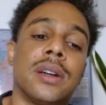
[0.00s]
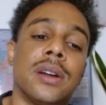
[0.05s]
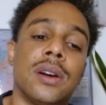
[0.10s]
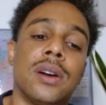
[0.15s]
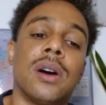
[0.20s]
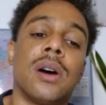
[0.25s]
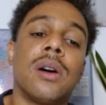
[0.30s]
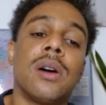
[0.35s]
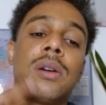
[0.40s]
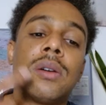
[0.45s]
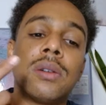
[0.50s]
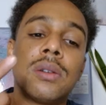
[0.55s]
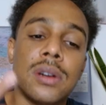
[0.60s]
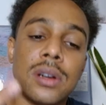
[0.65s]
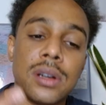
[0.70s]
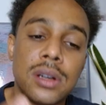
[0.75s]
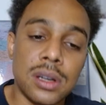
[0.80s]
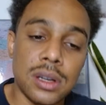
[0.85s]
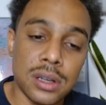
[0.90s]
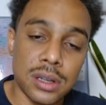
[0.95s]
Go
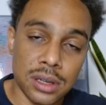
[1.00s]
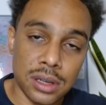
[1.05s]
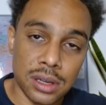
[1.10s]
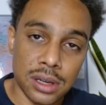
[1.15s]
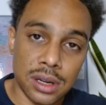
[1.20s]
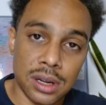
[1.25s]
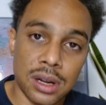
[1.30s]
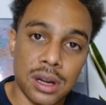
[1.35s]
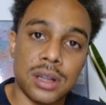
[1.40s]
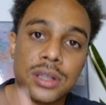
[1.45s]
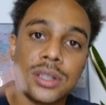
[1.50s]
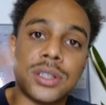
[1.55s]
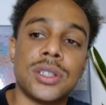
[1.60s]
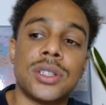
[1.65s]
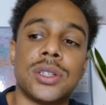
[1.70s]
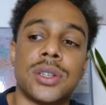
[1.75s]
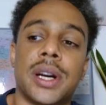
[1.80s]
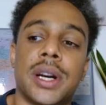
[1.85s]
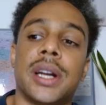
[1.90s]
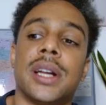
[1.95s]
to
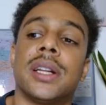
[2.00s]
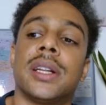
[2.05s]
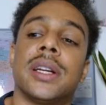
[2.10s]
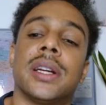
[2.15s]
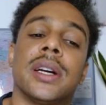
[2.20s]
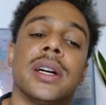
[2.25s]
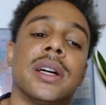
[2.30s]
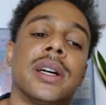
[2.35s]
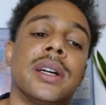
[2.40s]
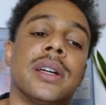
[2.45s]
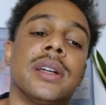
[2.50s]
Australia.